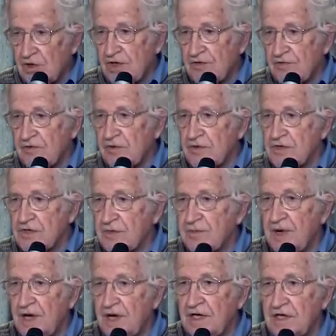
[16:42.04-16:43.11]
influence on
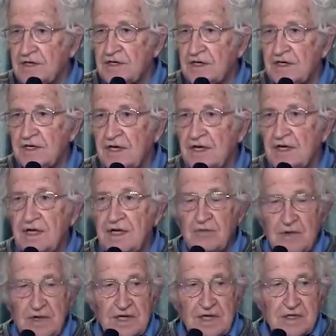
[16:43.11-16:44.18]
policy.
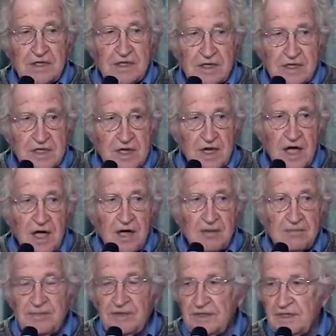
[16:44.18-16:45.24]
When you get to the
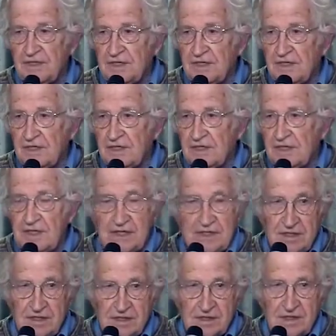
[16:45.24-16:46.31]
top,
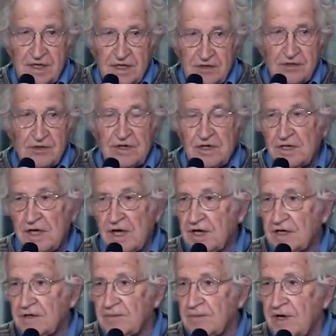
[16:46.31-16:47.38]
and contrary to the
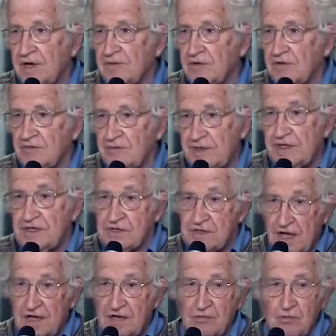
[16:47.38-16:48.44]
Occupy movement, it's
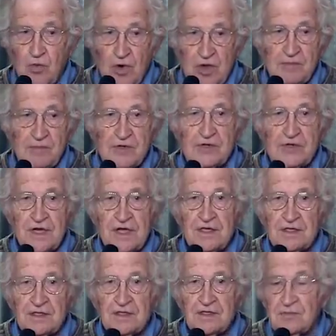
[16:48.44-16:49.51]
not
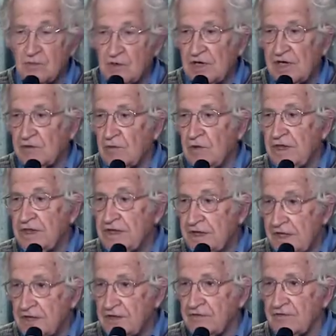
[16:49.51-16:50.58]
1%, it's more like
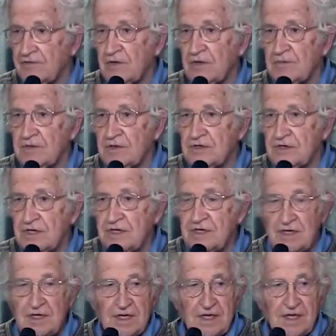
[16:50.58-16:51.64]
1/10 of
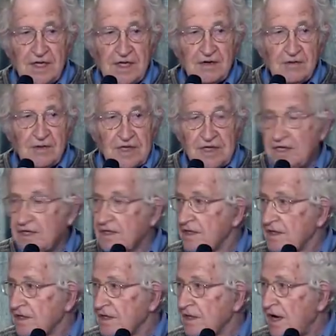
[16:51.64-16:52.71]
1%. When you get to
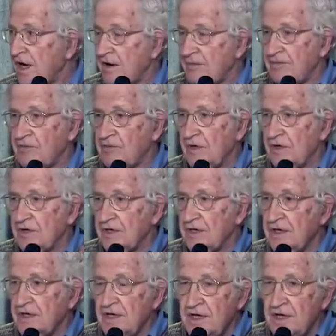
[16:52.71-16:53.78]
the top, where
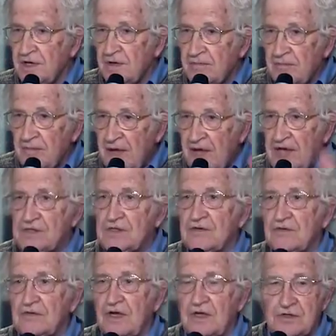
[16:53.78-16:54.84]
the
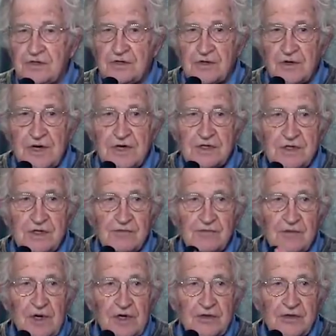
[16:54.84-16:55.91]
massive concentration
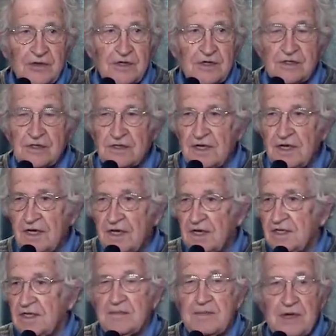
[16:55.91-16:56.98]
of wealth is,
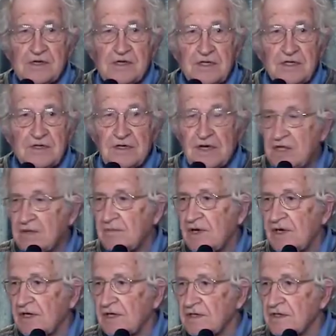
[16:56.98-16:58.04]
they basically set
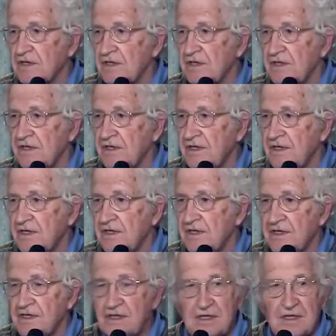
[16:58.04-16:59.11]
policy.
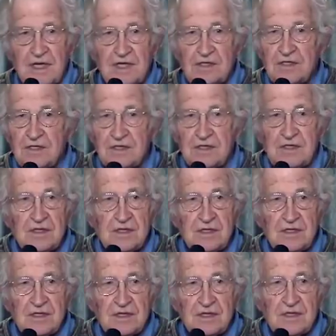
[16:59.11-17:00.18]

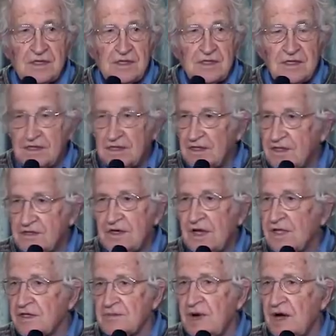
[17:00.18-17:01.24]
It's
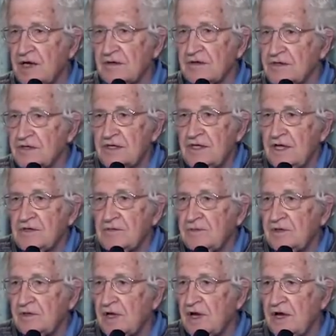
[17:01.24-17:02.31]
not democracy, that's
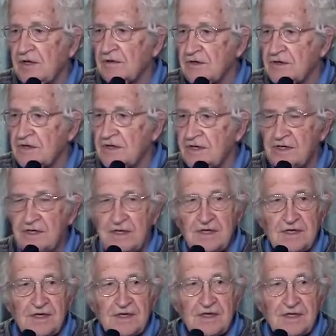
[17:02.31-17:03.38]
plutocracy.
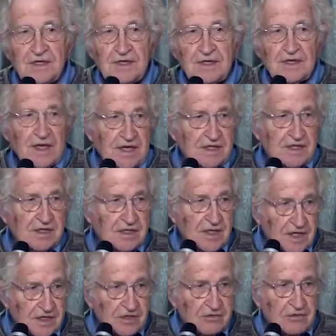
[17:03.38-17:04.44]
And
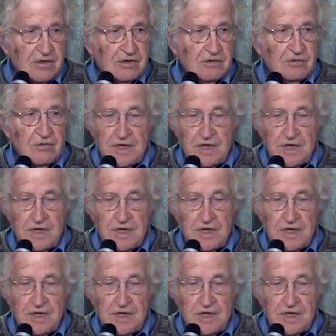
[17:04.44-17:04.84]
that's what